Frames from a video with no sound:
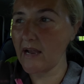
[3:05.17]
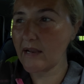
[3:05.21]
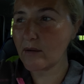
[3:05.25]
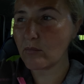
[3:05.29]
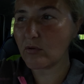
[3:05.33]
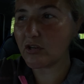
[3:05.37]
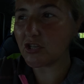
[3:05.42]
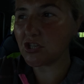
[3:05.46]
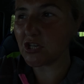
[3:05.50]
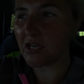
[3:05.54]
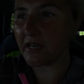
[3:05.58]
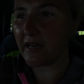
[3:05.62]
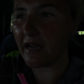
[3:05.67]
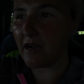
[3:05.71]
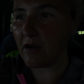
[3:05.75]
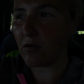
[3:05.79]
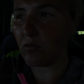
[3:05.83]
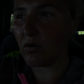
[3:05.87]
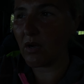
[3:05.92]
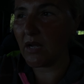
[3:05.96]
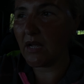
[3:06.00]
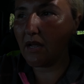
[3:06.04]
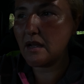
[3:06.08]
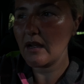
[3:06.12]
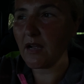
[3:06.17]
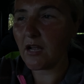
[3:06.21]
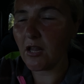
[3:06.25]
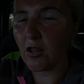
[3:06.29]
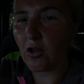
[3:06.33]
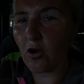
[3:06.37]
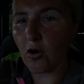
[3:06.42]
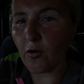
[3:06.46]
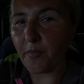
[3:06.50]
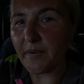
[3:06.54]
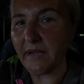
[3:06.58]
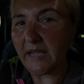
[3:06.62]
which I know a
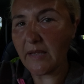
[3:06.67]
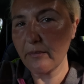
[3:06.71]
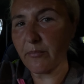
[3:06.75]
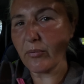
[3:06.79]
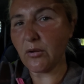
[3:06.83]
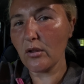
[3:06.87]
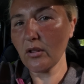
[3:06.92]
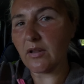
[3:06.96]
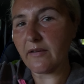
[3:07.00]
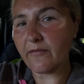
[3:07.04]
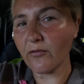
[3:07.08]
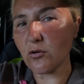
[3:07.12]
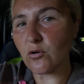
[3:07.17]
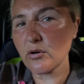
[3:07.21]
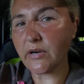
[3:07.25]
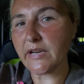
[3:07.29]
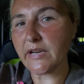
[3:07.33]
lot of people have already